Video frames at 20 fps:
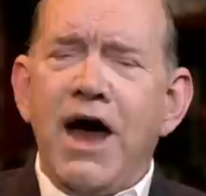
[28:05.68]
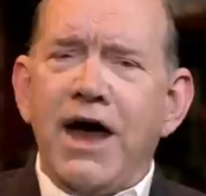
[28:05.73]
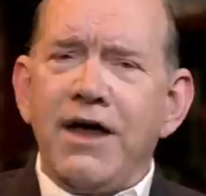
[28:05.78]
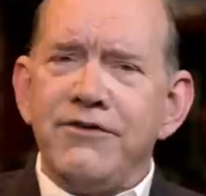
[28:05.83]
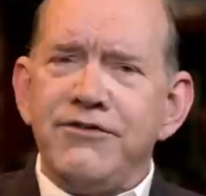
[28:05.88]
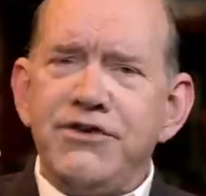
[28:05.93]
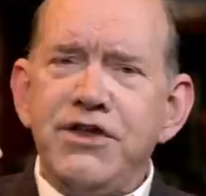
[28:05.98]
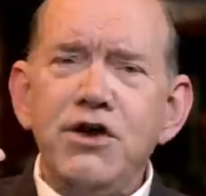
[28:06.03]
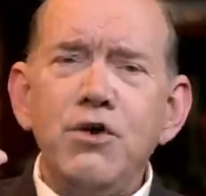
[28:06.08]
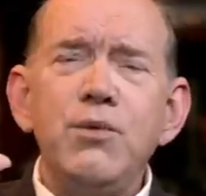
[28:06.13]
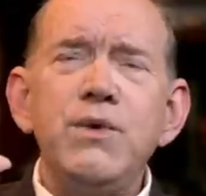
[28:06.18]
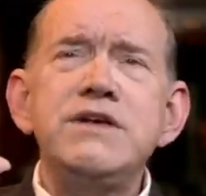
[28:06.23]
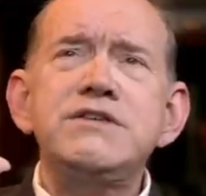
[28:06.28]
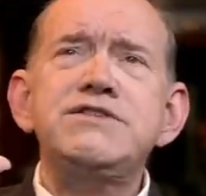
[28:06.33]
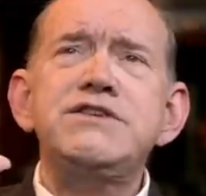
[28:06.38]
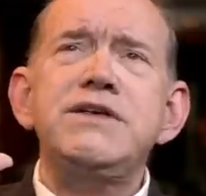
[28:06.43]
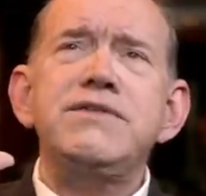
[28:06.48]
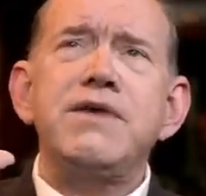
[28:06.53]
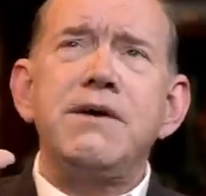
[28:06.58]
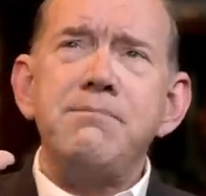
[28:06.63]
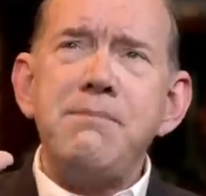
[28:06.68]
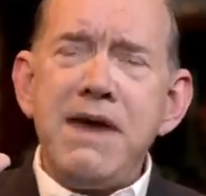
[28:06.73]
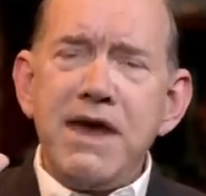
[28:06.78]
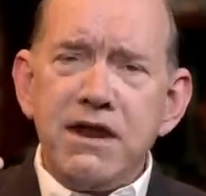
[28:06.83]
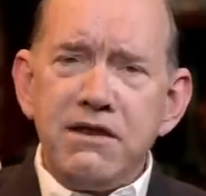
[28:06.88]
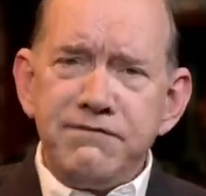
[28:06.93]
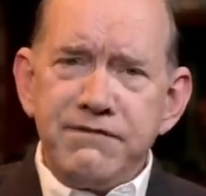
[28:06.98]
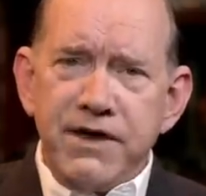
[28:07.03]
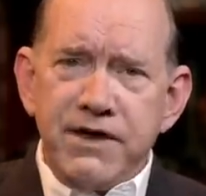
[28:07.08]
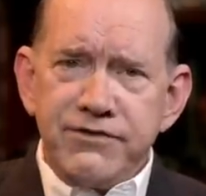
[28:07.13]
until we see the
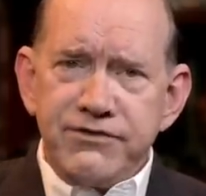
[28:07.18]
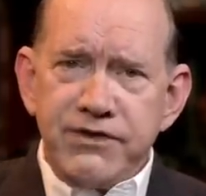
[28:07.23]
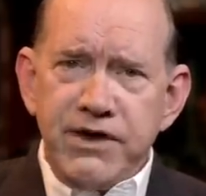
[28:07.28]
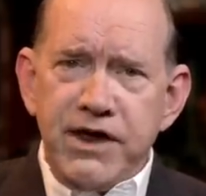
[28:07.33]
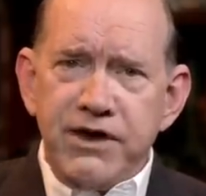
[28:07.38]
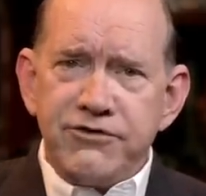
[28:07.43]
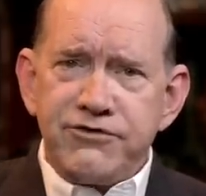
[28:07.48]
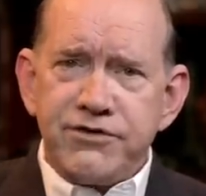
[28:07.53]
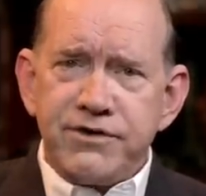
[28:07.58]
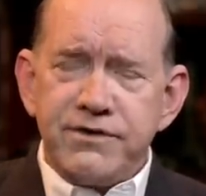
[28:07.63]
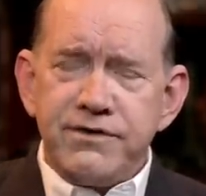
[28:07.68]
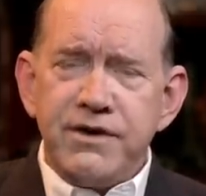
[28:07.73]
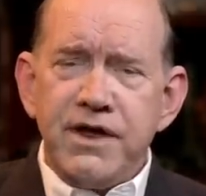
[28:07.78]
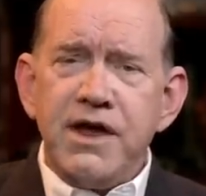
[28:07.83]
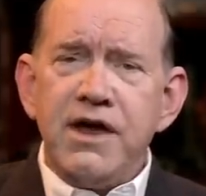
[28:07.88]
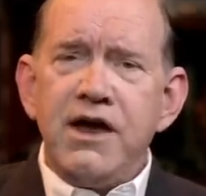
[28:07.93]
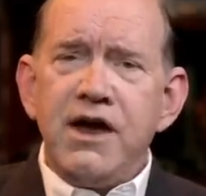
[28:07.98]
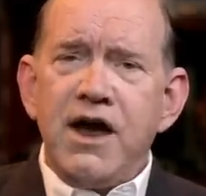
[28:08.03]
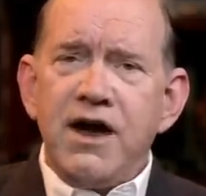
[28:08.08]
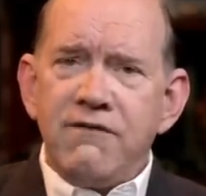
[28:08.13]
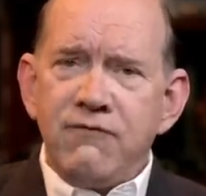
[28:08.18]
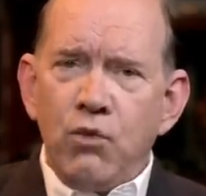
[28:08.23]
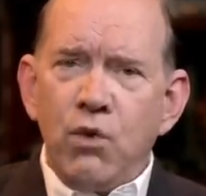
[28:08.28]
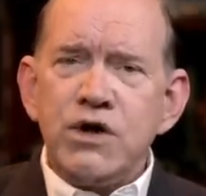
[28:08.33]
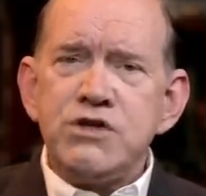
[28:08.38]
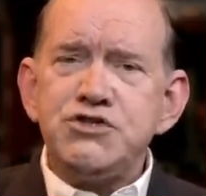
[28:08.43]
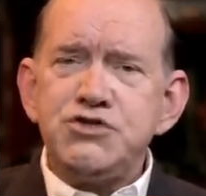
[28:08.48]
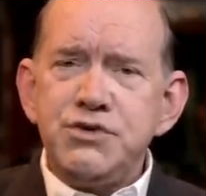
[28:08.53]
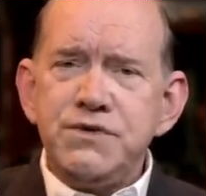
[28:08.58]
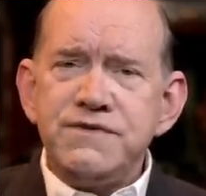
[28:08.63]
manifestation of
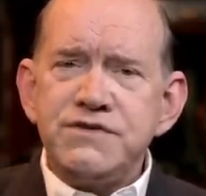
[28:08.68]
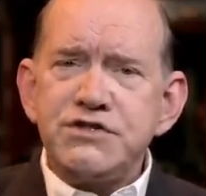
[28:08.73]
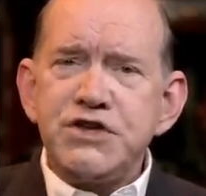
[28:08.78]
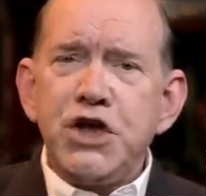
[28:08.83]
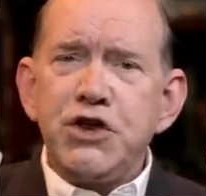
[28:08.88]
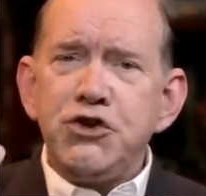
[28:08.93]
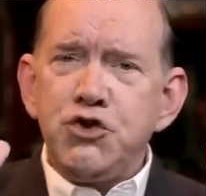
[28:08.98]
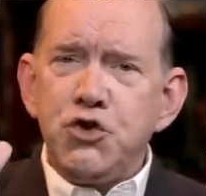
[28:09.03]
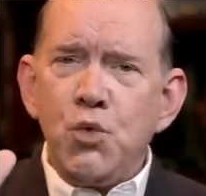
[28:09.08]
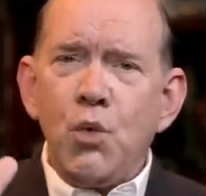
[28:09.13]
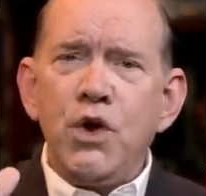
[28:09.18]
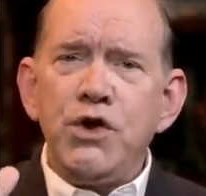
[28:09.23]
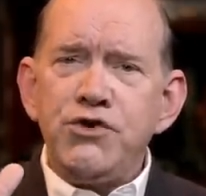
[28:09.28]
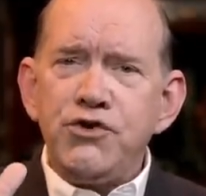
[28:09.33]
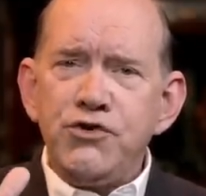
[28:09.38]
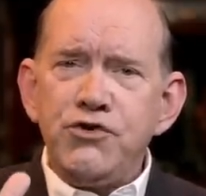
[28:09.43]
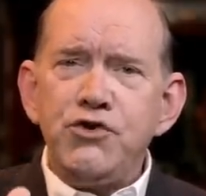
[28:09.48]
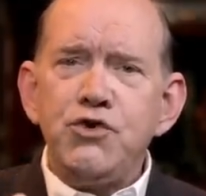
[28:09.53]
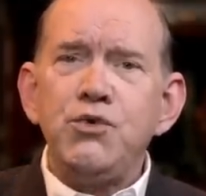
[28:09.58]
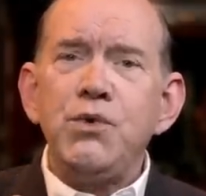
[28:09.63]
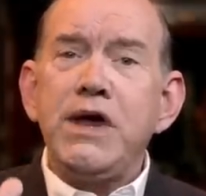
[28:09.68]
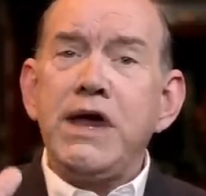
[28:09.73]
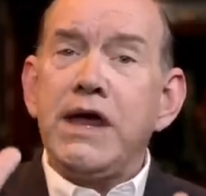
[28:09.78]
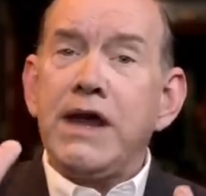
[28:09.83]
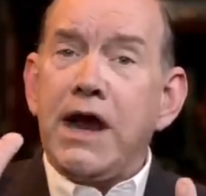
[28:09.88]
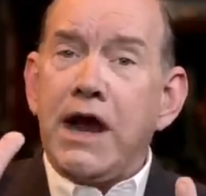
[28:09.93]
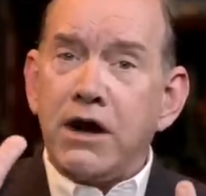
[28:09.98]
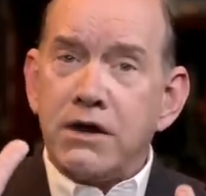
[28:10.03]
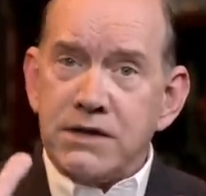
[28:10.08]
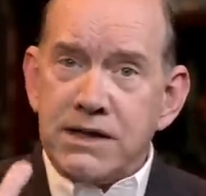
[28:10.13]
what you've said you want to do in
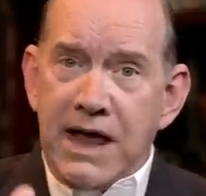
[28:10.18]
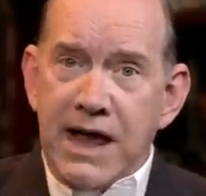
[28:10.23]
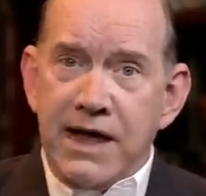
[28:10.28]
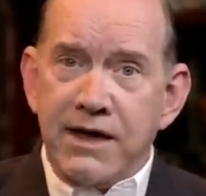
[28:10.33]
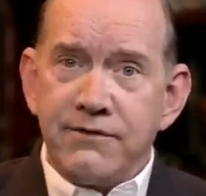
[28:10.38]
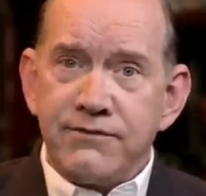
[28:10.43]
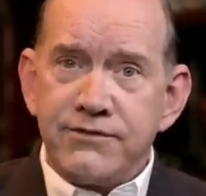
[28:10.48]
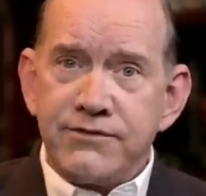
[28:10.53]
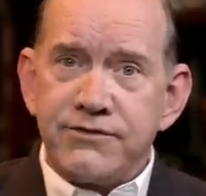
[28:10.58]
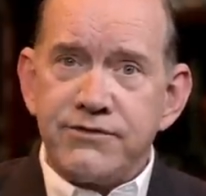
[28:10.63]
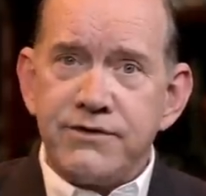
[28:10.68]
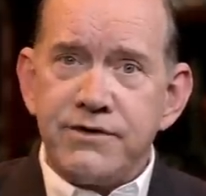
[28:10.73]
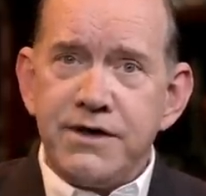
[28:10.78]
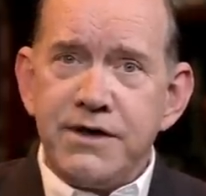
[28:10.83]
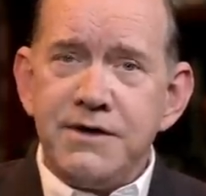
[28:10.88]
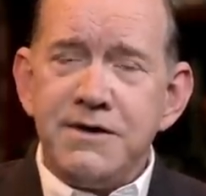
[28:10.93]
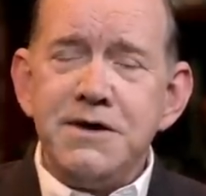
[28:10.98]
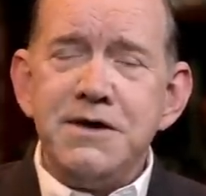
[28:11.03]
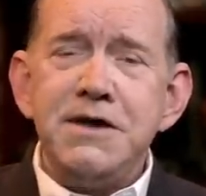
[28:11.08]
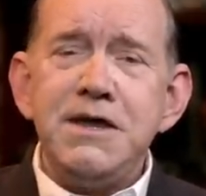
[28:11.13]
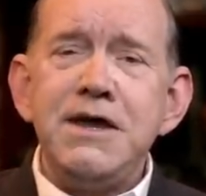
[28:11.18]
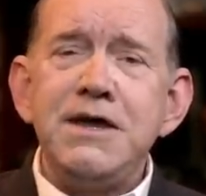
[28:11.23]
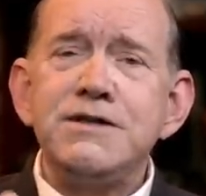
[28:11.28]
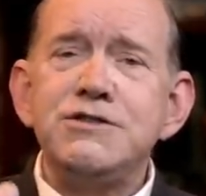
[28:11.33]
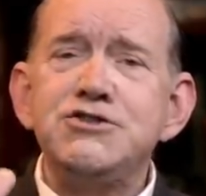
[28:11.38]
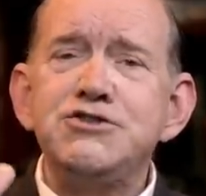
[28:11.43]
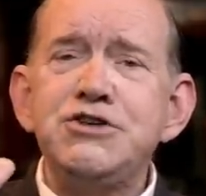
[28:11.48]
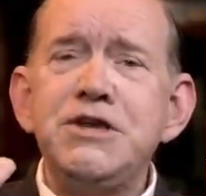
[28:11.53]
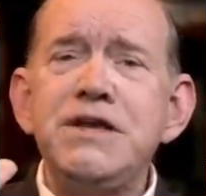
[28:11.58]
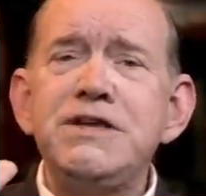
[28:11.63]
our lives. In
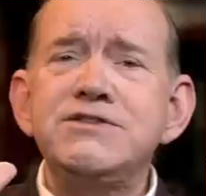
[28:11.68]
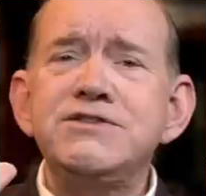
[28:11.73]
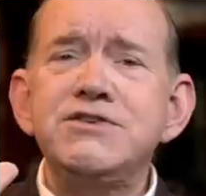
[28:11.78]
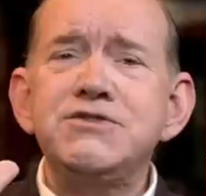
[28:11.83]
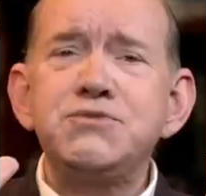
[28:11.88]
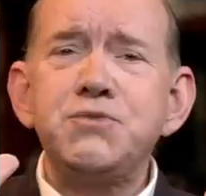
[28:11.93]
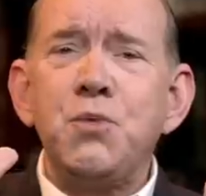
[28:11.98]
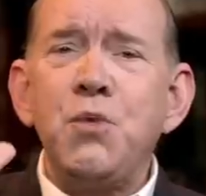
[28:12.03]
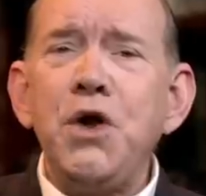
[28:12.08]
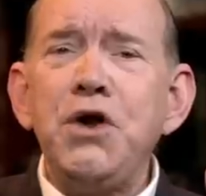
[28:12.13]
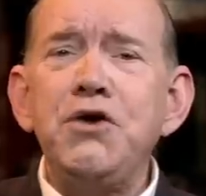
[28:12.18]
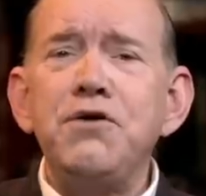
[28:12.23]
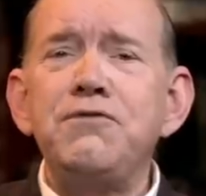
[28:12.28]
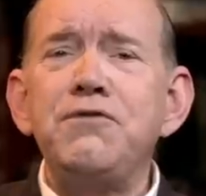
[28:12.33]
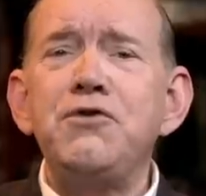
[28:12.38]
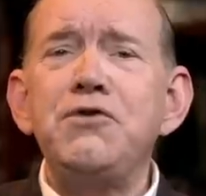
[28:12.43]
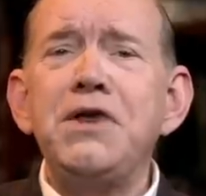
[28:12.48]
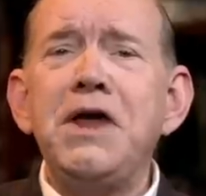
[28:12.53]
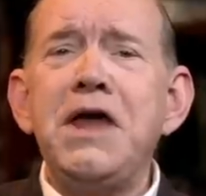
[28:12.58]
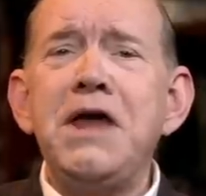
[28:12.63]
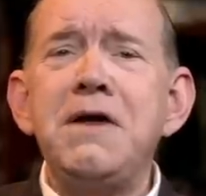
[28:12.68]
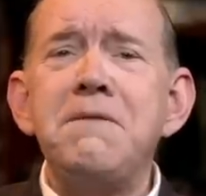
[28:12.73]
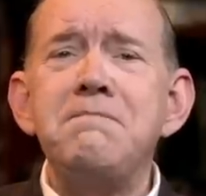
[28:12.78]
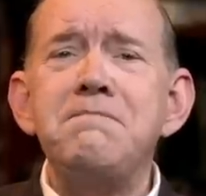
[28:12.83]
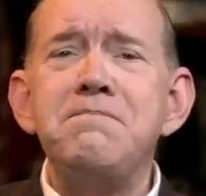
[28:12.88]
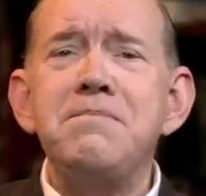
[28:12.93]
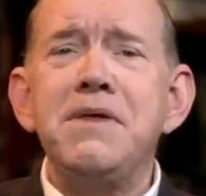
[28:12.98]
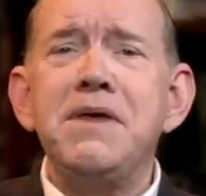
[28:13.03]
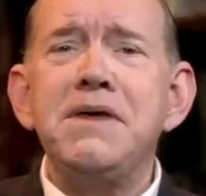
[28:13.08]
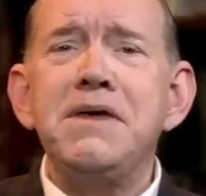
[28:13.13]
Jesus' wonderful name,
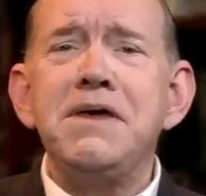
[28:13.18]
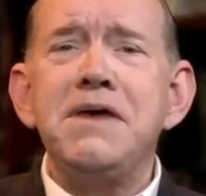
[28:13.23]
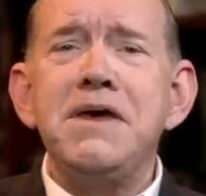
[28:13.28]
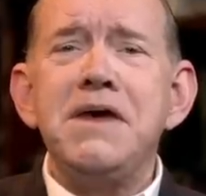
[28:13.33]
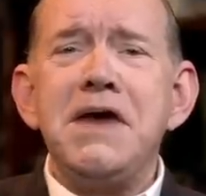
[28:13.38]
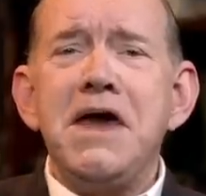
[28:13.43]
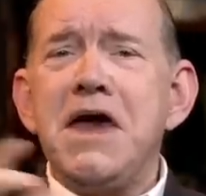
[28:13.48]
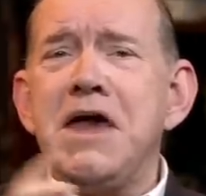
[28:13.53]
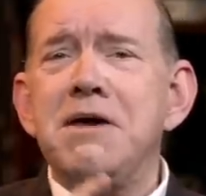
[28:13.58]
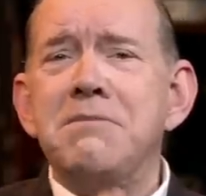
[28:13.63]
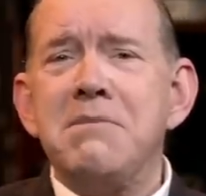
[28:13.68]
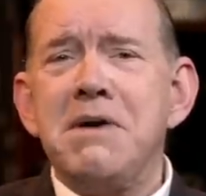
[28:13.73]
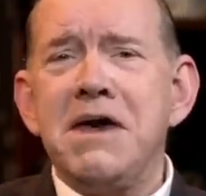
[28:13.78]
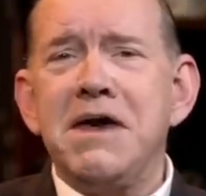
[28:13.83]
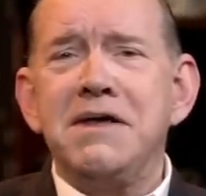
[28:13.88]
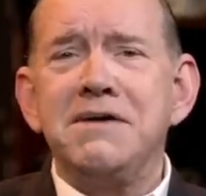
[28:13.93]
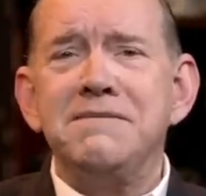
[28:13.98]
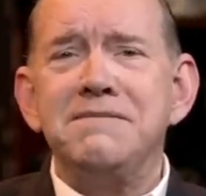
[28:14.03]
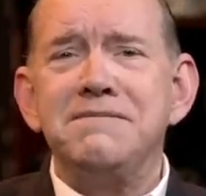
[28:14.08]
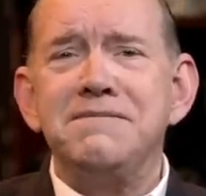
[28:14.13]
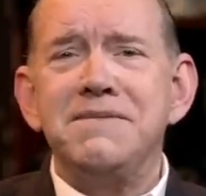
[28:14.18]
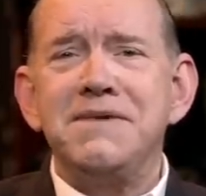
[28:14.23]
amen.